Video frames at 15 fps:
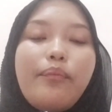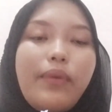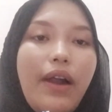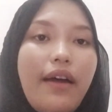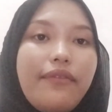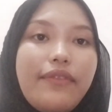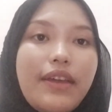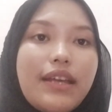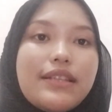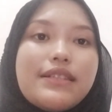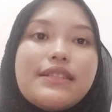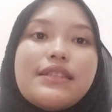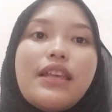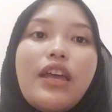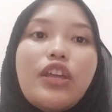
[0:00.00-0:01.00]

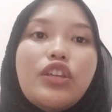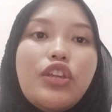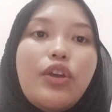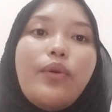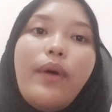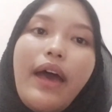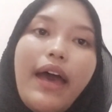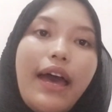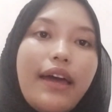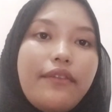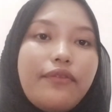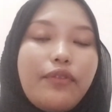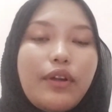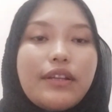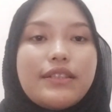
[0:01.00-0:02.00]
Prefix
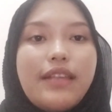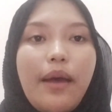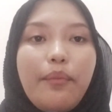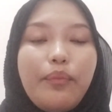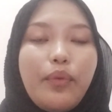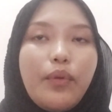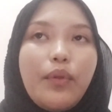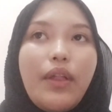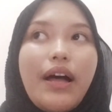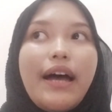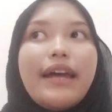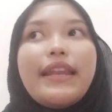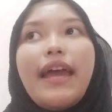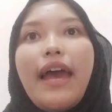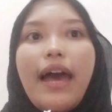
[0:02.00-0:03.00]
un, for example,
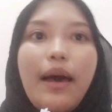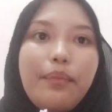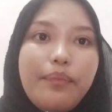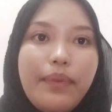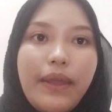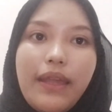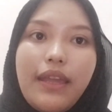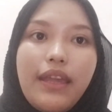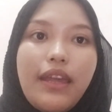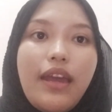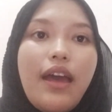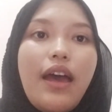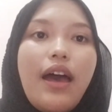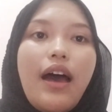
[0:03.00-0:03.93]
unhappy,